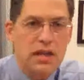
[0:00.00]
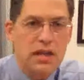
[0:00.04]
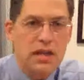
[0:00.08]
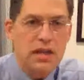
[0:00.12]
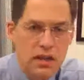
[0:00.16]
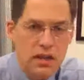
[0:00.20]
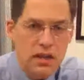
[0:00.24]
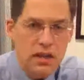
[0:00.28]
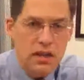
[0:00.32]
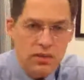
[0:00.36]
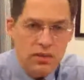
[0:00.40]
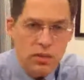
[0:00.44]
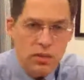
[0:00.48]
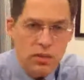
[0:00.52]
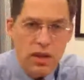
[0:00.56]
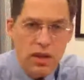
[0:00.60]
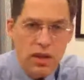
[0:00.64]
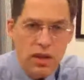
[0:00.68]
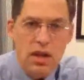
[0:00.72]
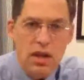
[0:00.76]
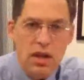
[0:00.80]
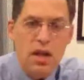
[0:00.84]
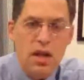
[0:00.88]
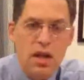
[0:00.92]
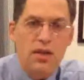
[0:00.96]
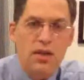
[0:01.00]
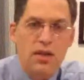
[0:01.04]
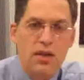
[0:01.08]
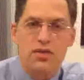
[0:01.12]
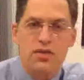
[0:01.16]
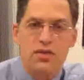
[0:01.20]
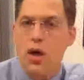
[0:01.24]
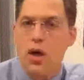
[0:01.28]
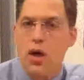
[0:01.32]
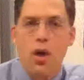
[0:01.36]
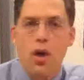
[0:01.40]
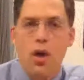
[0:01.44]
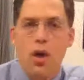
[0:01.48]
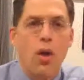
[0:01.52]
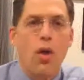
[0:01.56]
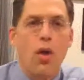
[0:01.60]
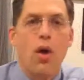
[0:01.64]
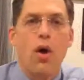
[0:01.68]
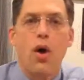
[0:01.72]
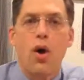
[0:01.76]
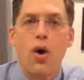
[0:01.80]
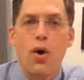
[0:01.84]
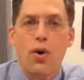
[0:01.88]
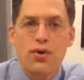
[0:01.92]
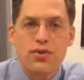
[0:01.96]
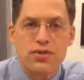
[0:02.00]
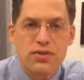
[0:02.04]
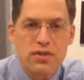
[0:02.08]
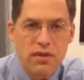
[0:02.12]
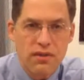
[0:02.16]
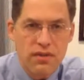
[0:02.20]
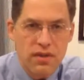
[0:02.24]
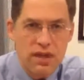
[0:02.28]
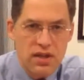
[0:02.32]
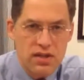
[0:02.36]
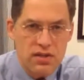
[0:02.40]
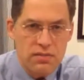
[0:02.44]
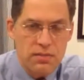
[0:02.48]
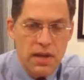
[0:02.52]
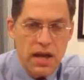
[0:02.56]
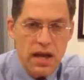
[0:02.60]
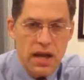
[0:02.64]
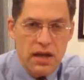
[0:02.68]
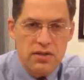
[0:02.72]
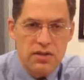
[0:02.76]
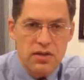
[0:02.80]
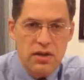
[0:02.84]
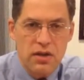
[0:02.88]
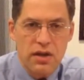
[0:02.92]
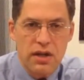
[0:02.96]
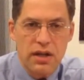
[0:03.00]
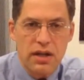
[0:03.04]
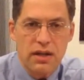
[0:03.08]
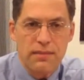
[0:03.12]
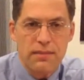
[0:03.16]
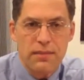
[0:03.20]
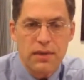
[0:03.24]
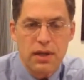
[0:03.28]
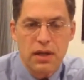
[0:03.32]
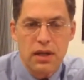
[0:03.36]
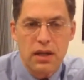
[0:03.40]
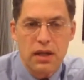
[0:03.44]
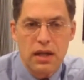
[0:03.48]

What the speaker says: killed. Well, there's a whole host of these bacteria,